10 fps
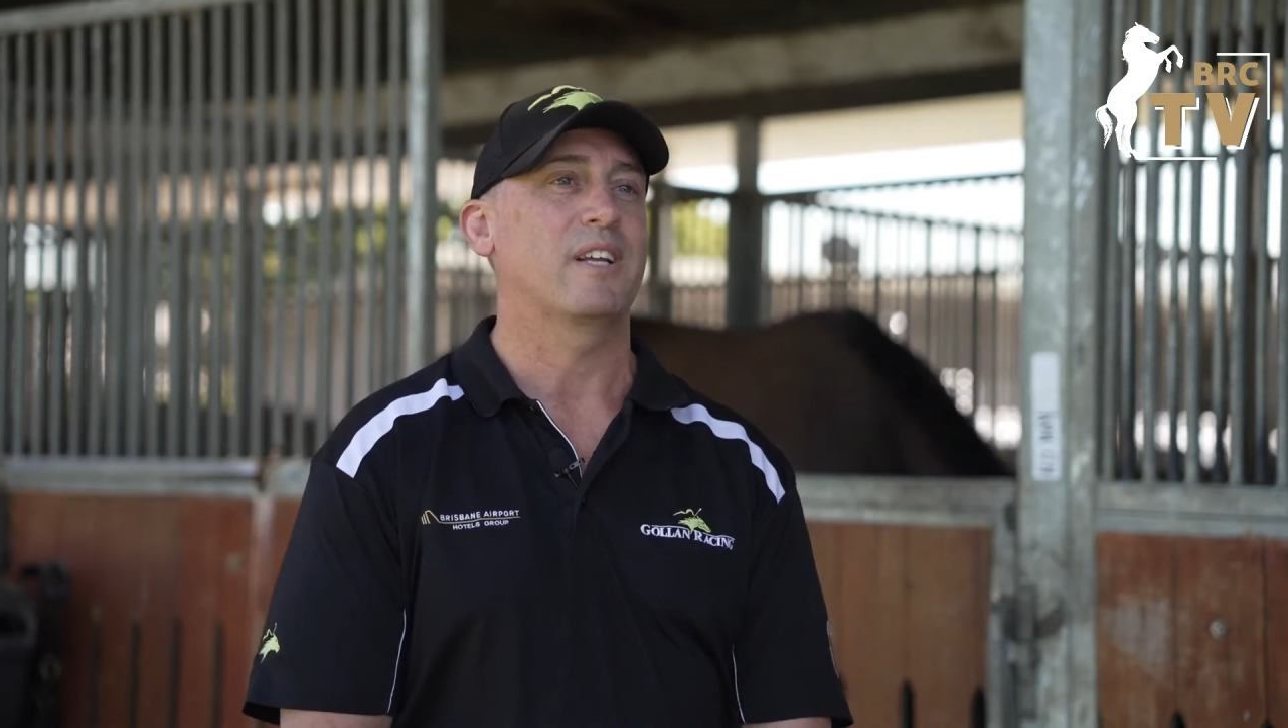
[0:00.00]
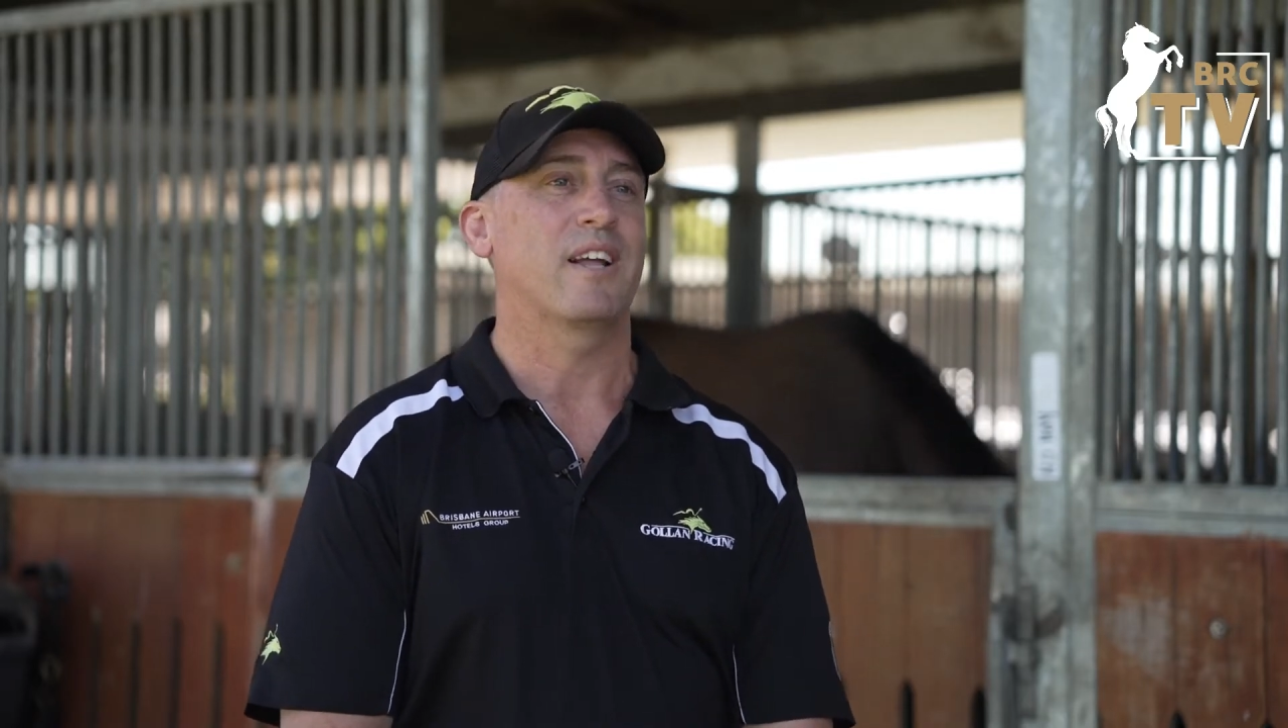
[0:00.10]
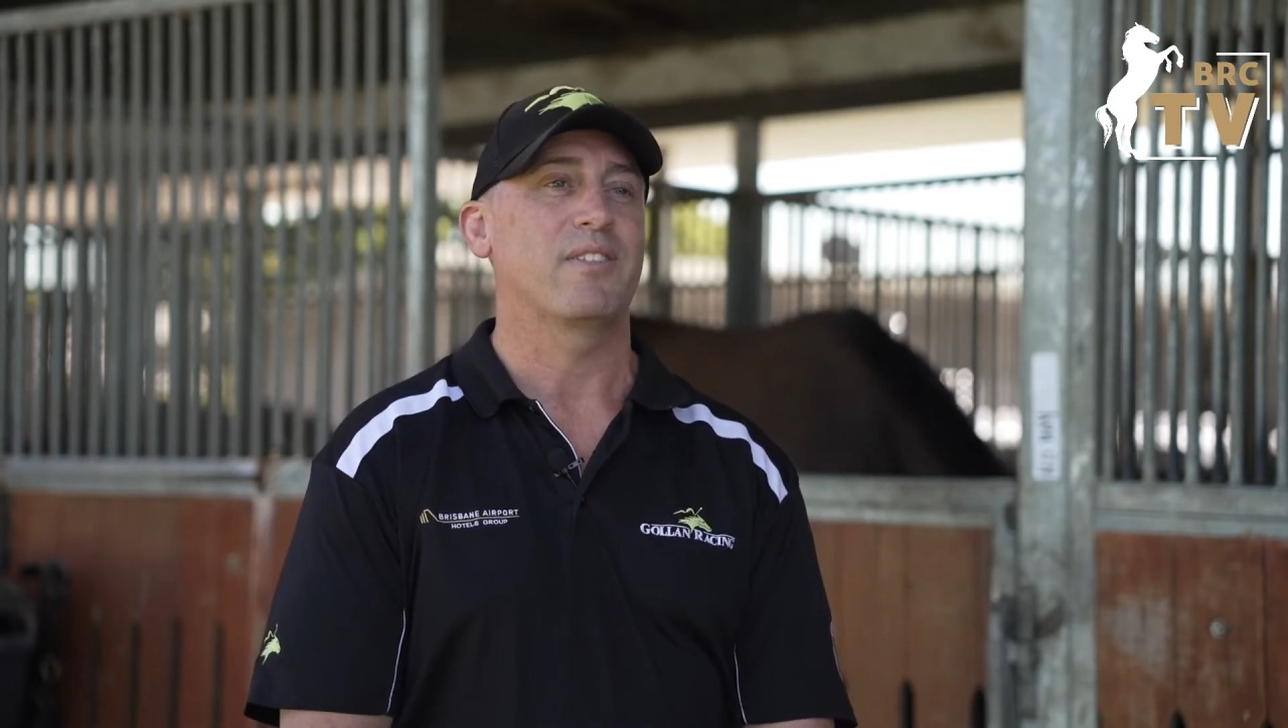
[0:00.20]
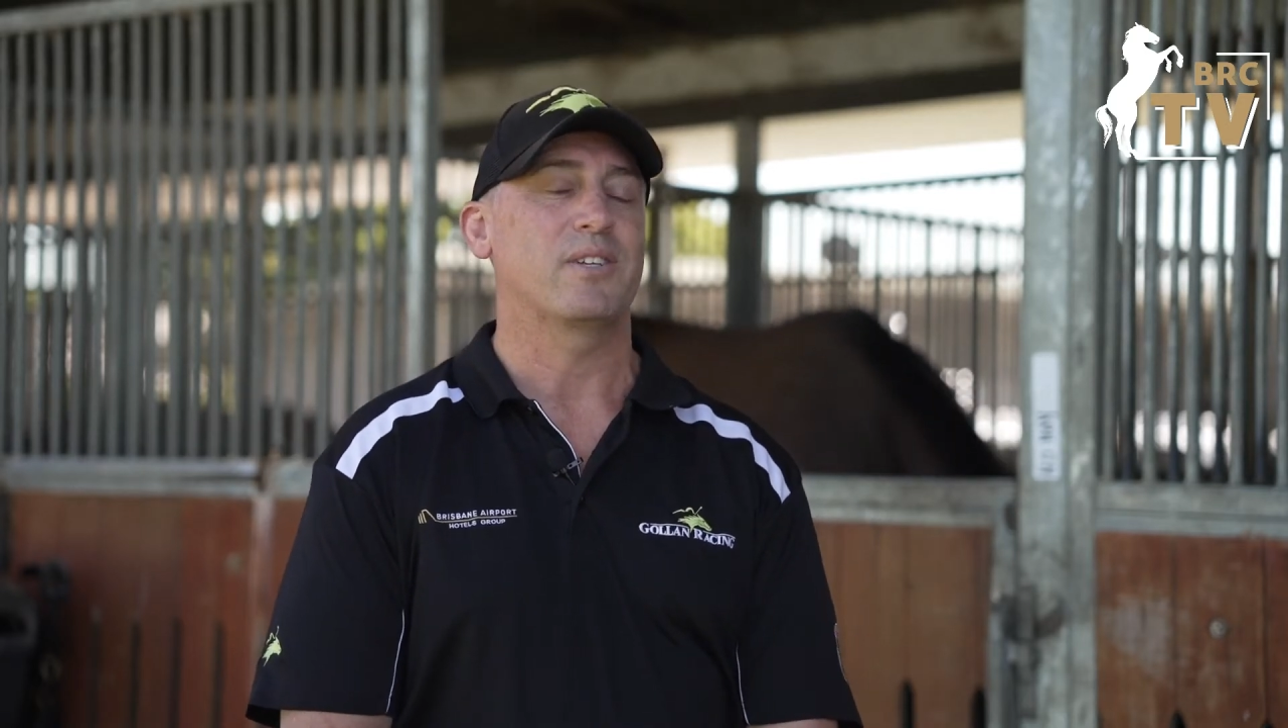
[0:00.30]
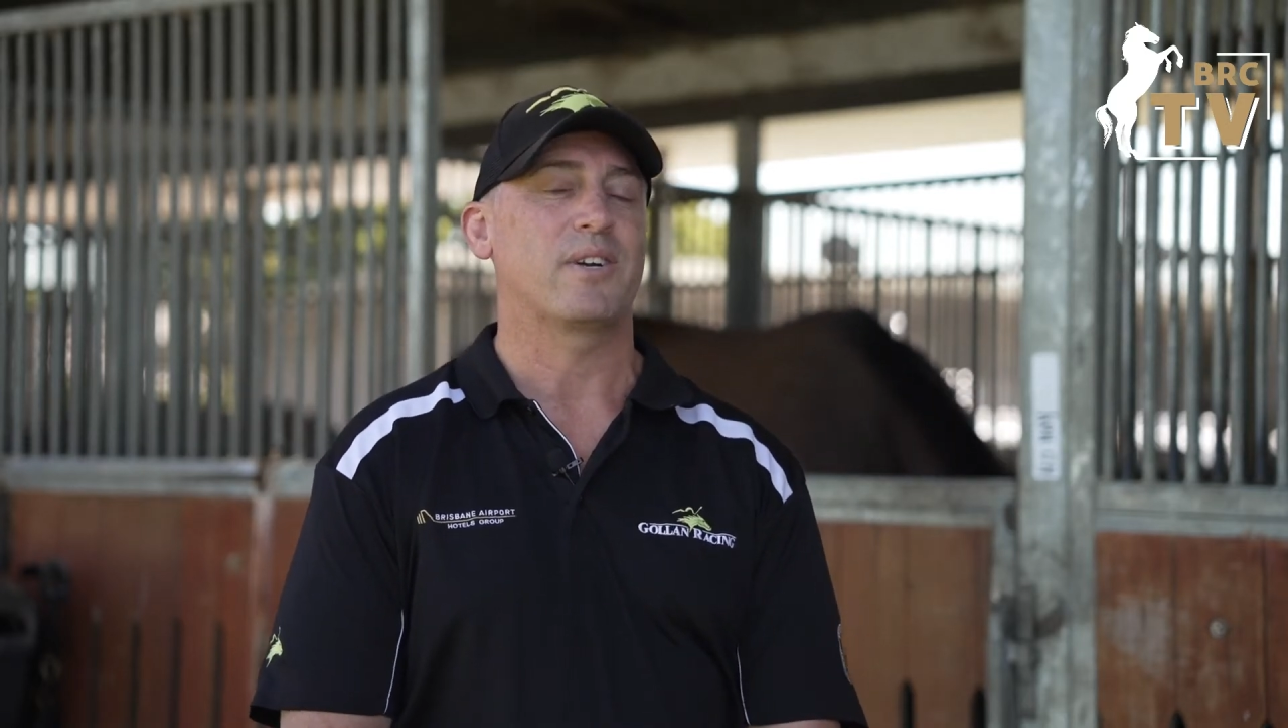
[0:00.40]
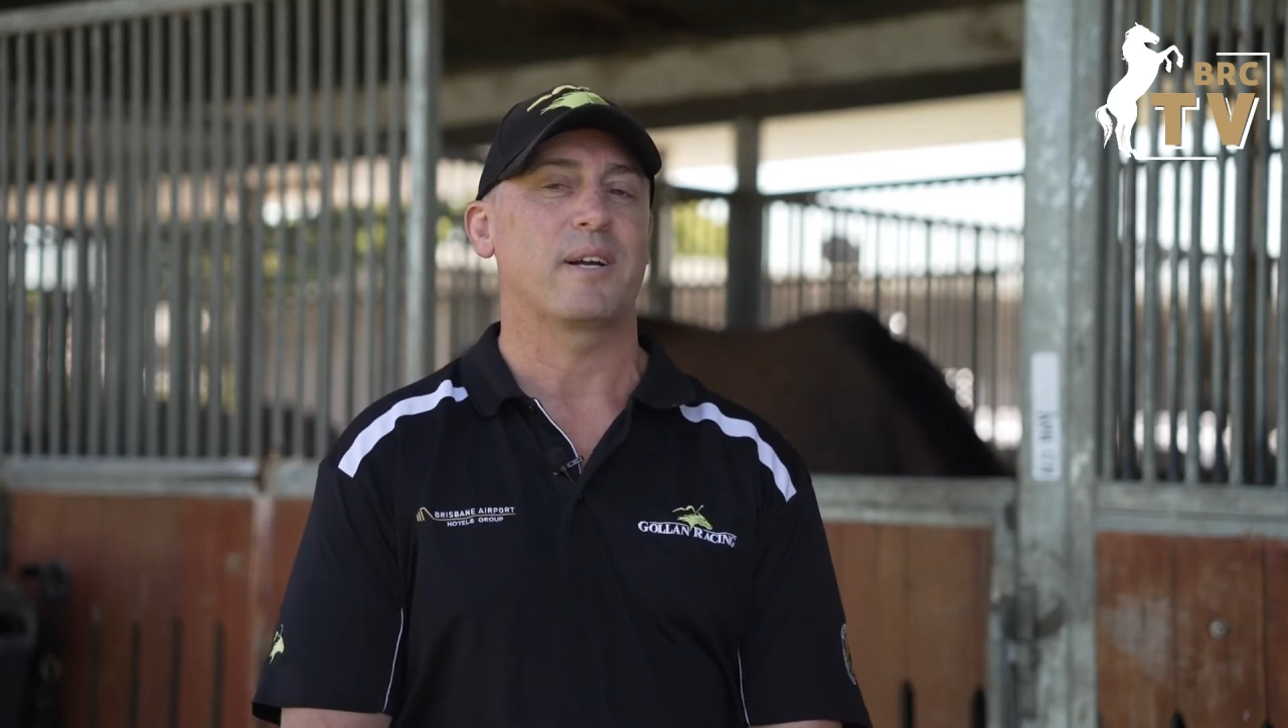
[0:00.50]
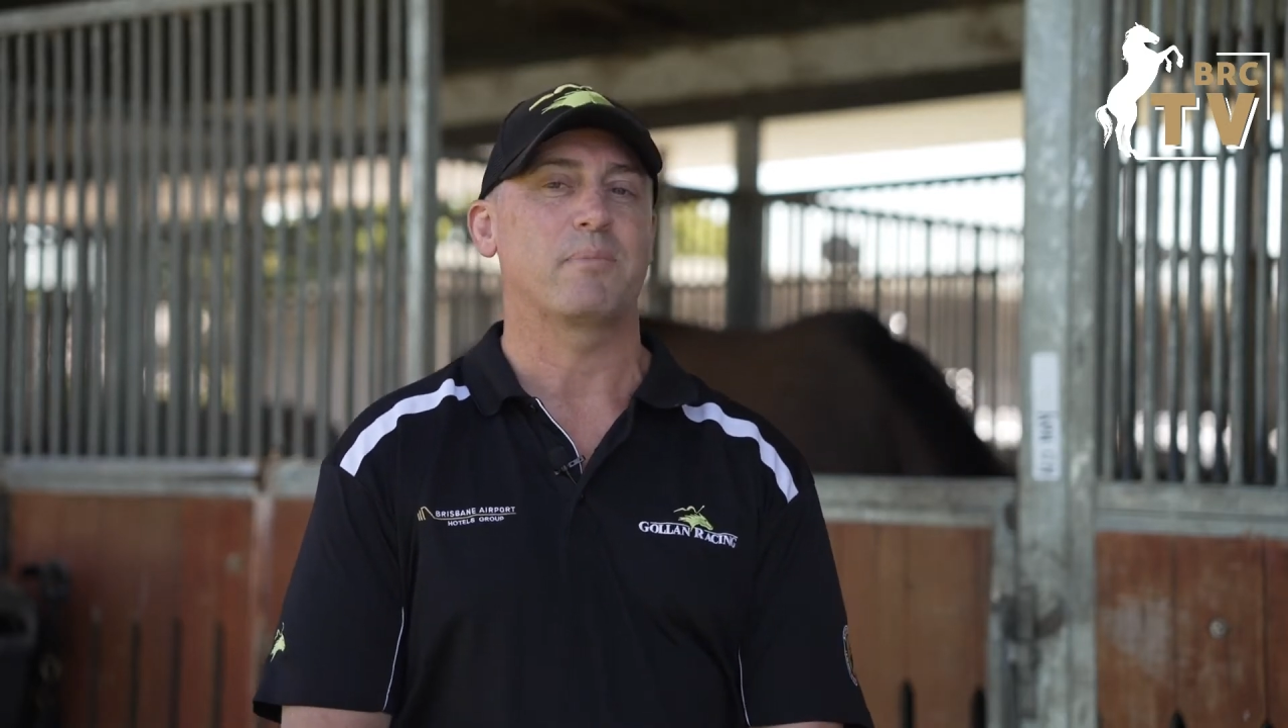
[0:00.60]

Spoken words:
of cut in the track.